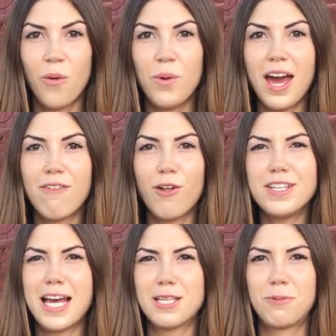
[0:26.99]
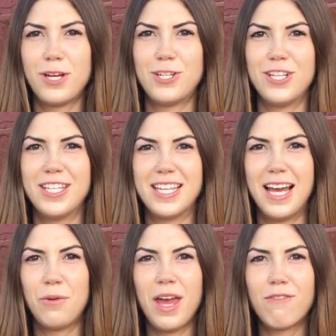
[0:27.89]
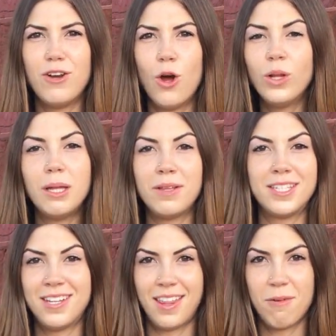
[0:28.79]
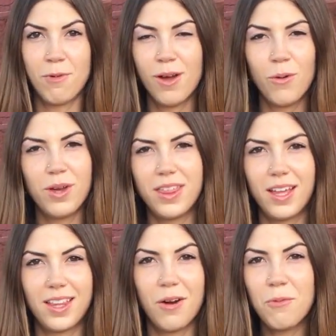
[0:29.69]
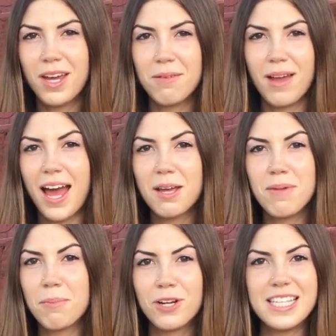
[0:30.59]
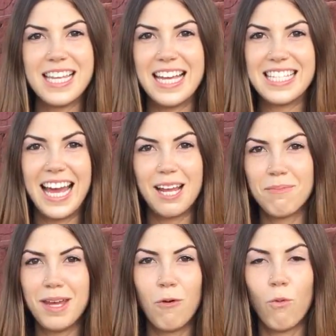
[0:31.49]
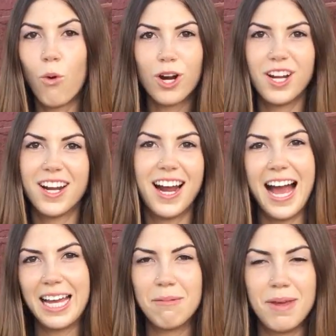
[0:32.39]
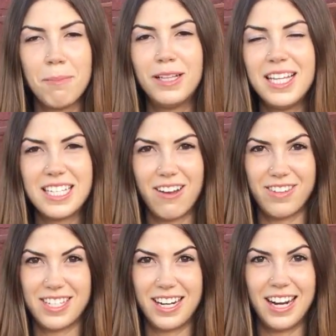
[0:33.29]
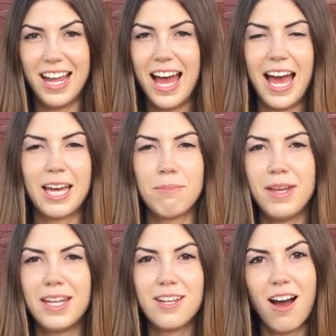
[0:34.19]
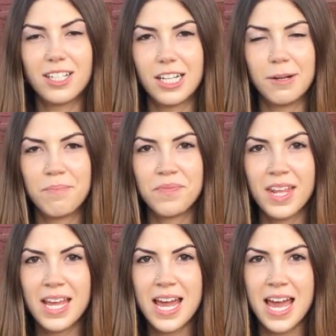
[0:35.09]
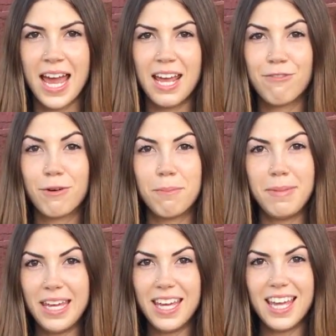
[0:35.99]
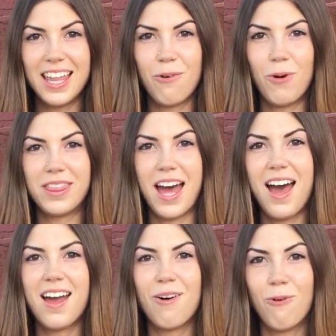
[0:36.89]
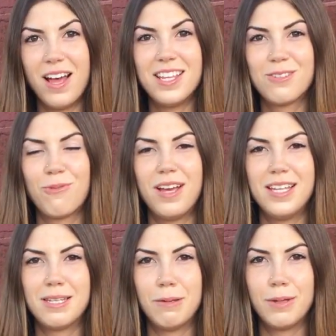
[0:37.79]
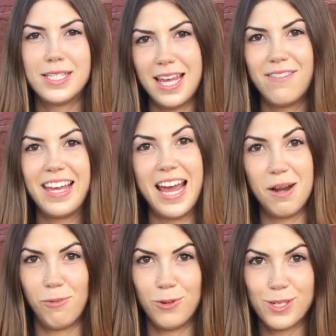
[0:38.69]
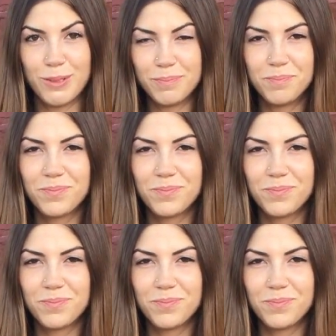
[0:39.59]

We have all these aspirations and we have no limits to them we think we can I can be a princess, I can be a warrior, I can be a police officer, I could be a doctor. And for me, what that was was saving animals.